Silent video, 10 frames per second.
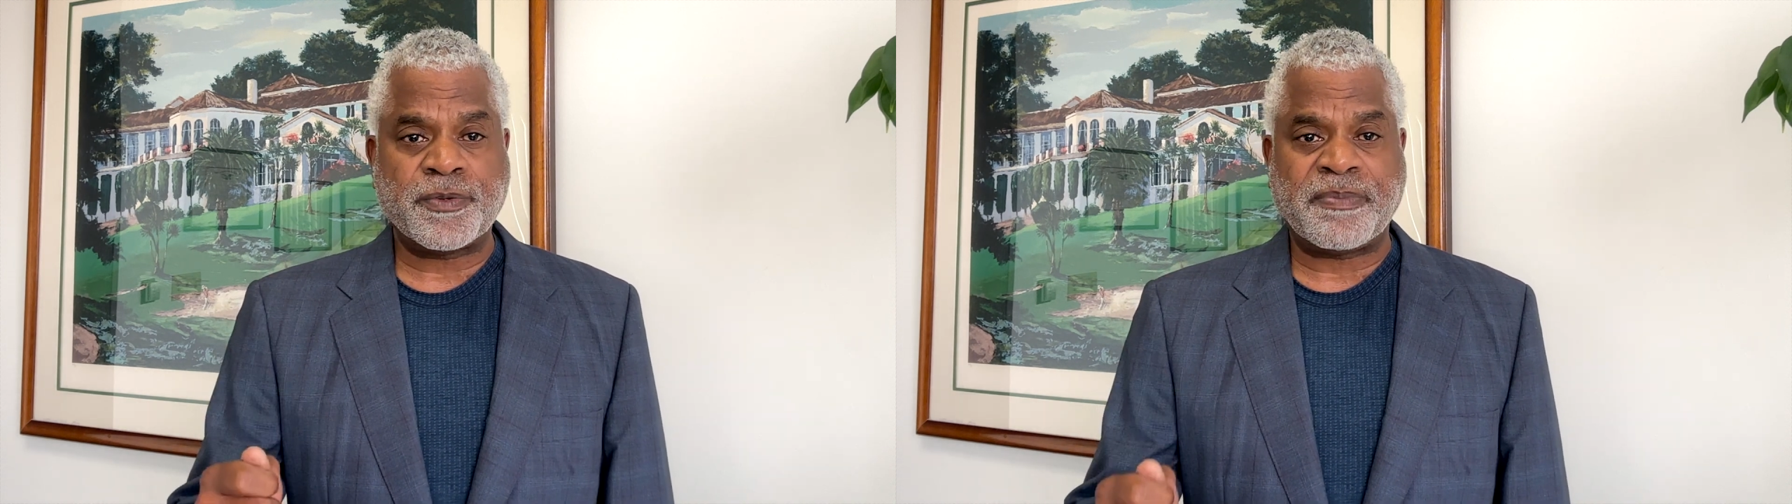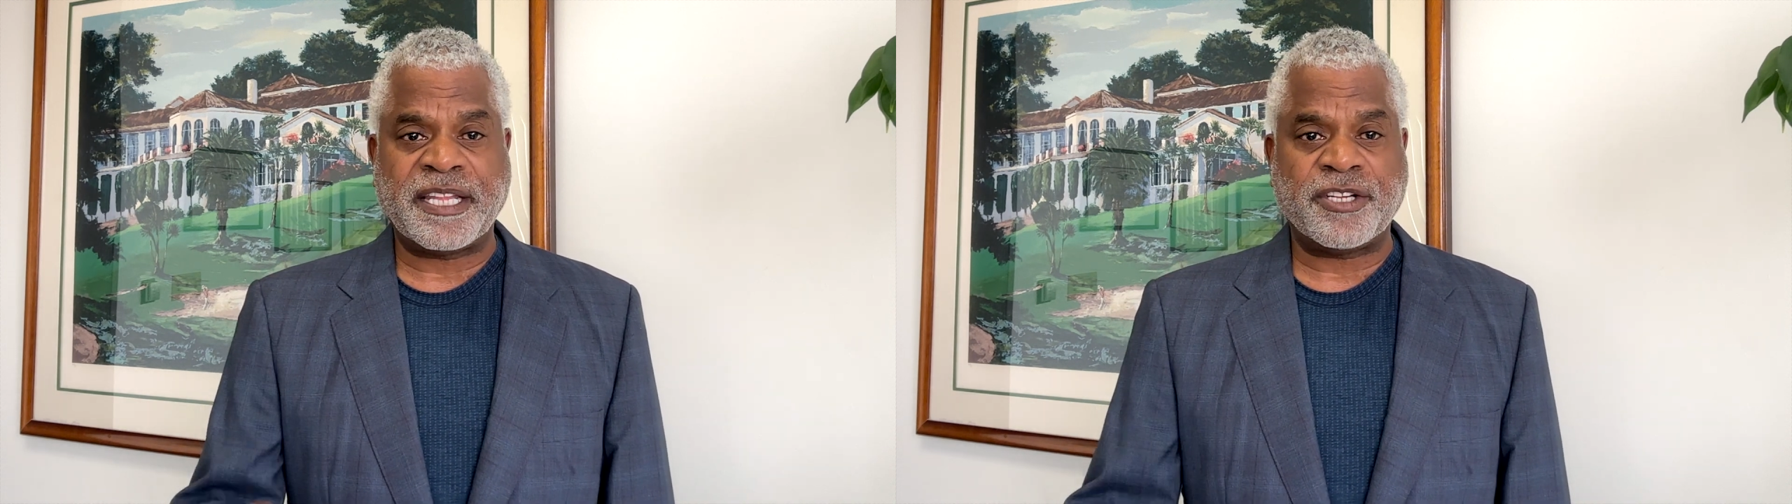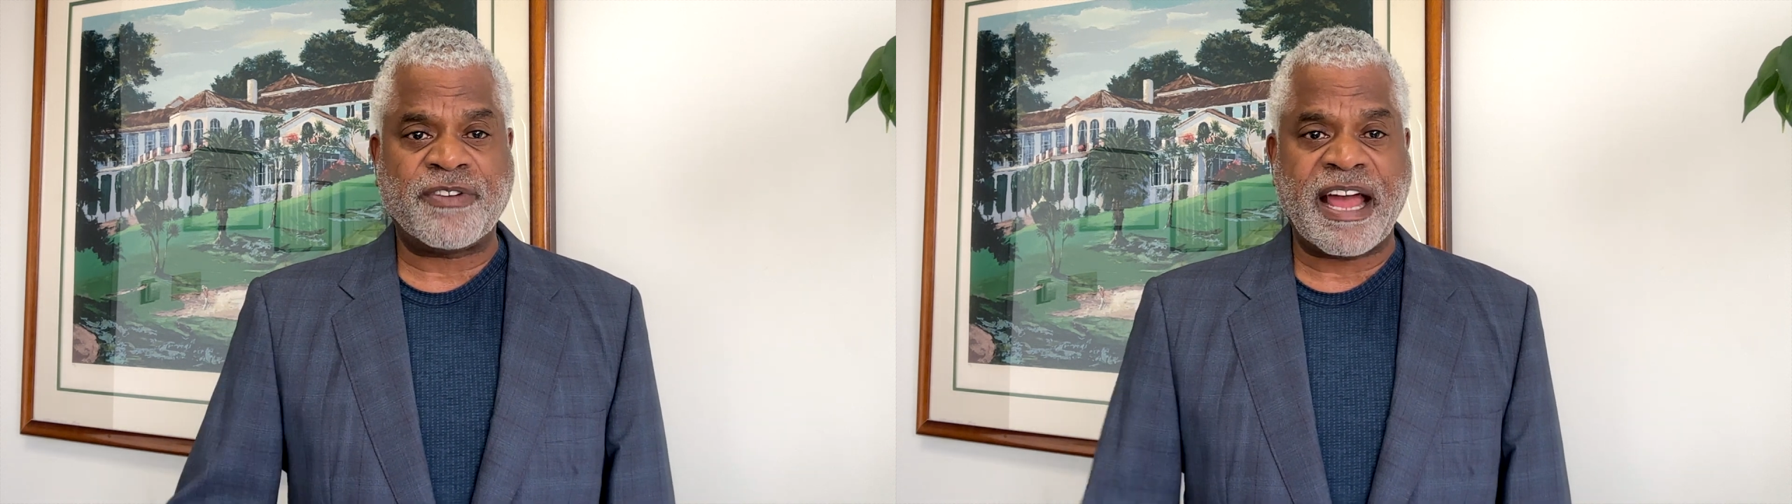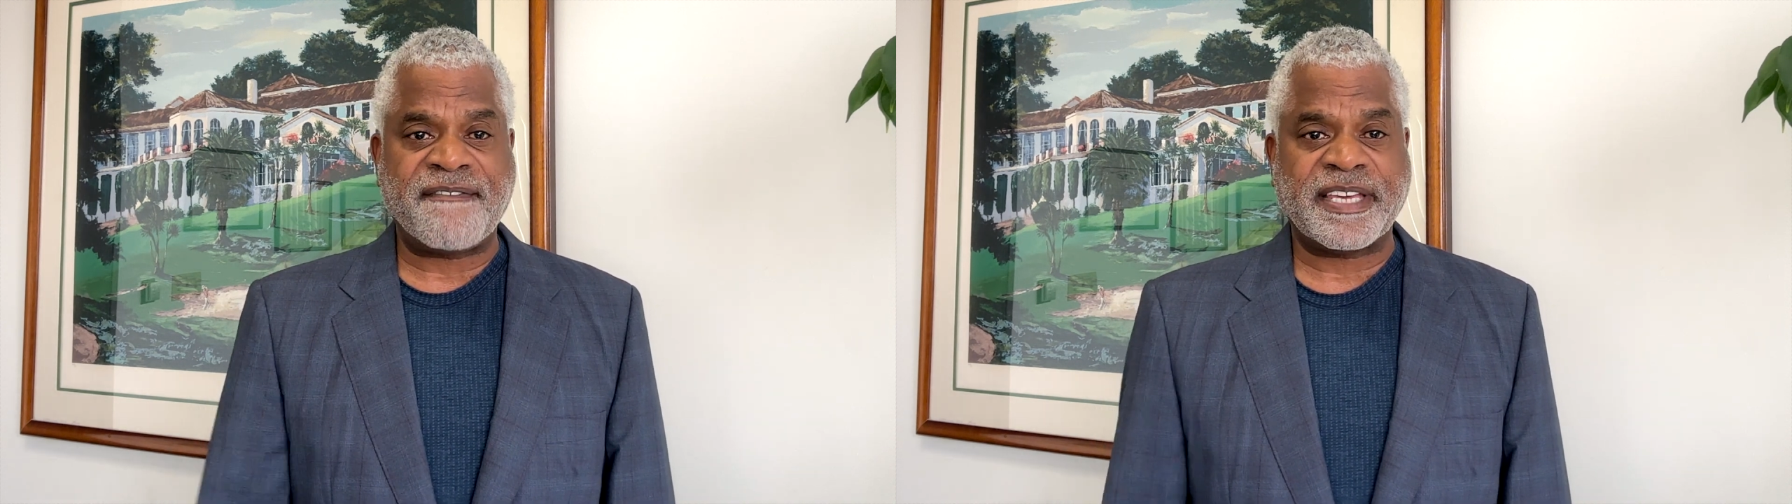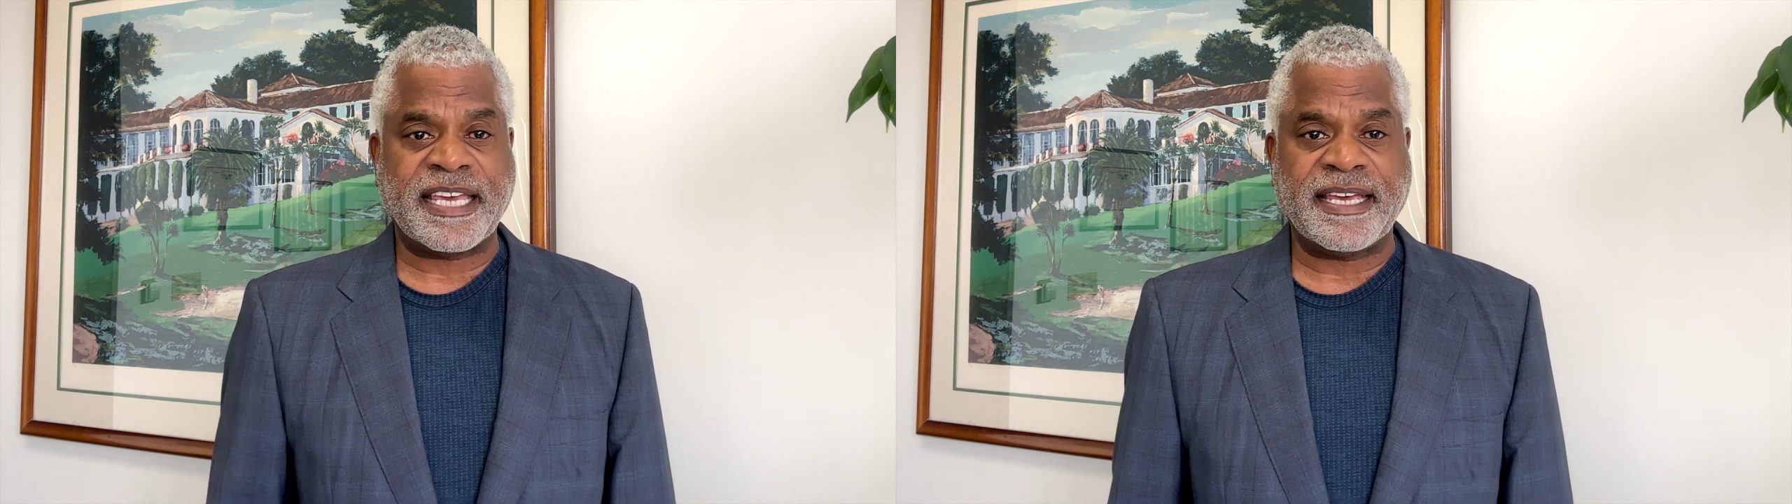by the
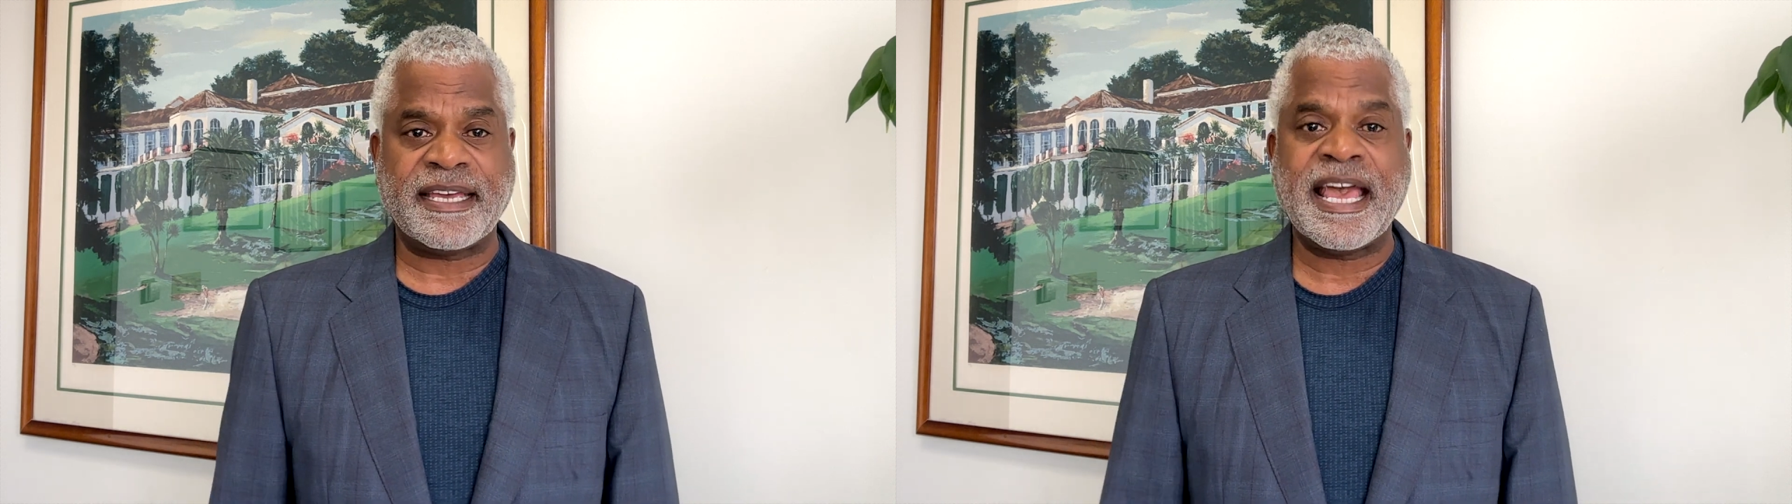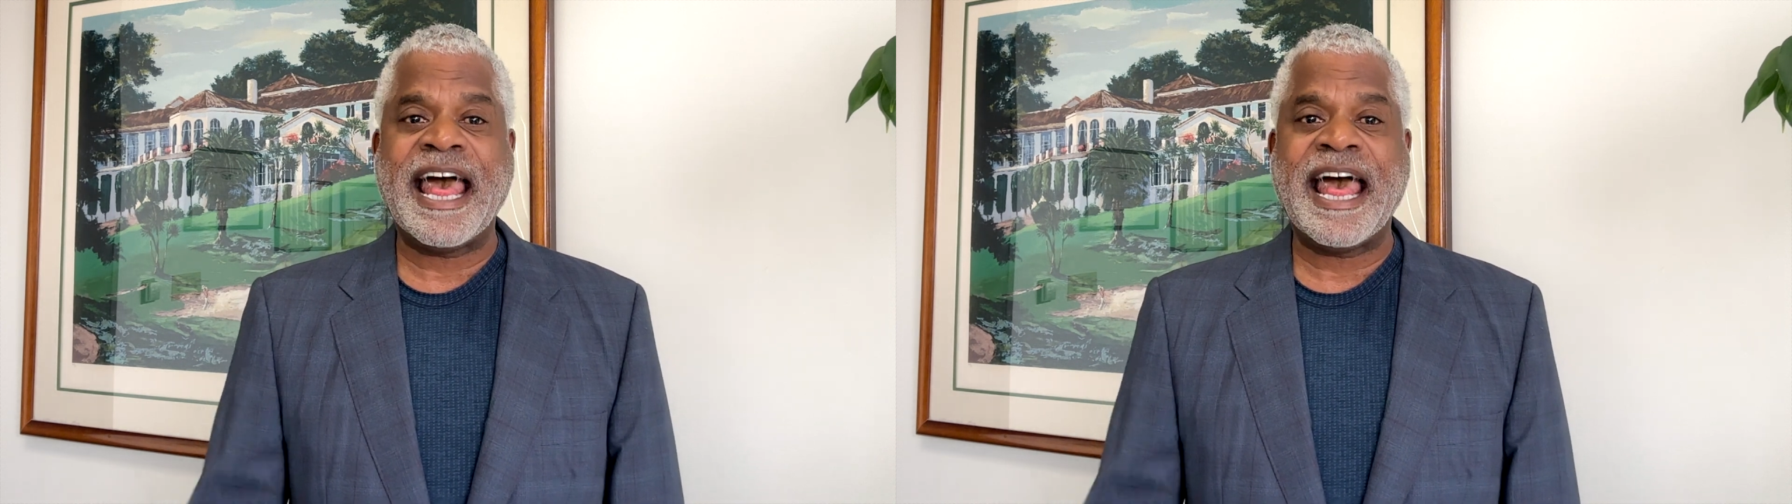trafficking.